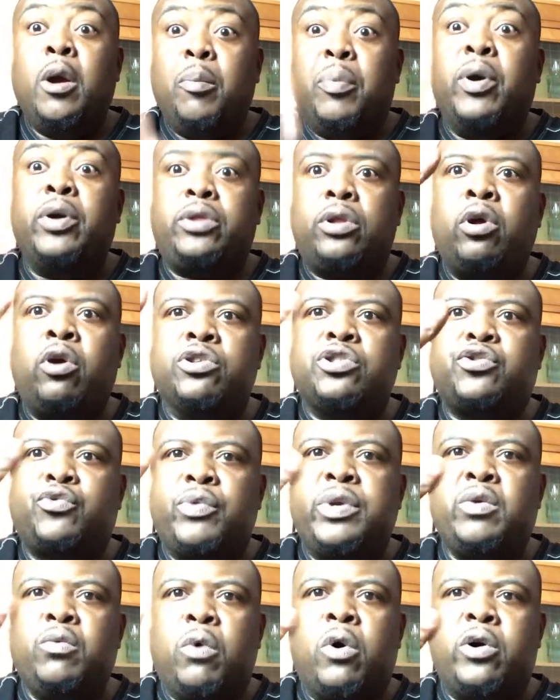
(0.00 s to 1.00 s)
Put those
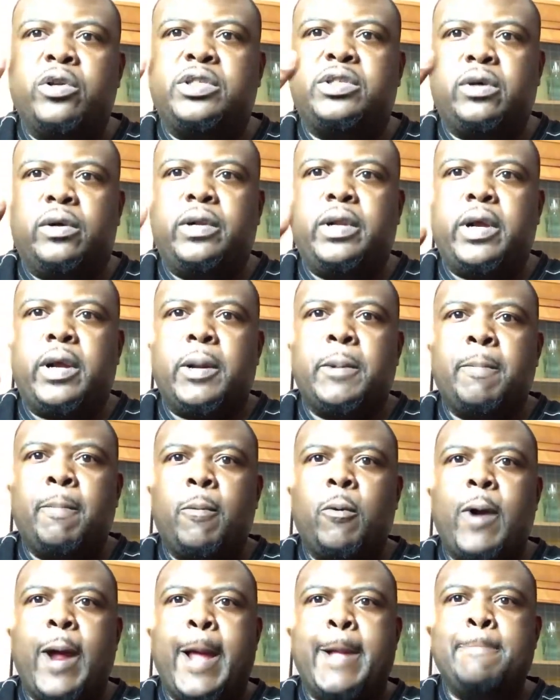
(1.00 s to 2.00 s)
three words on there,
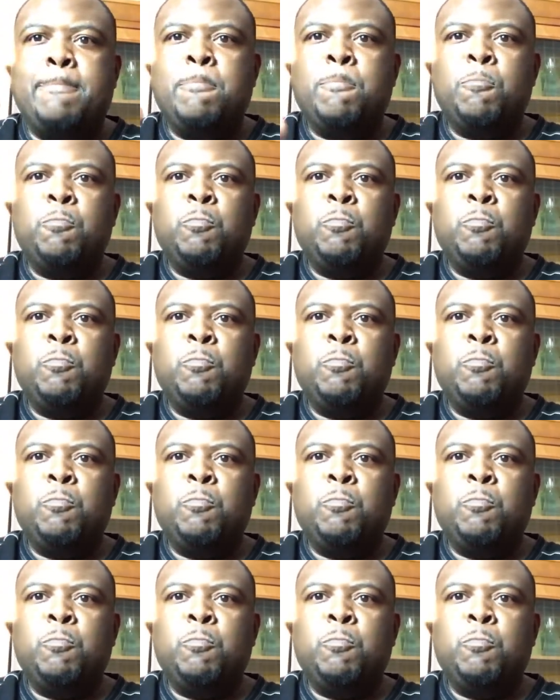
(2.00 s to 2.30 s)
right?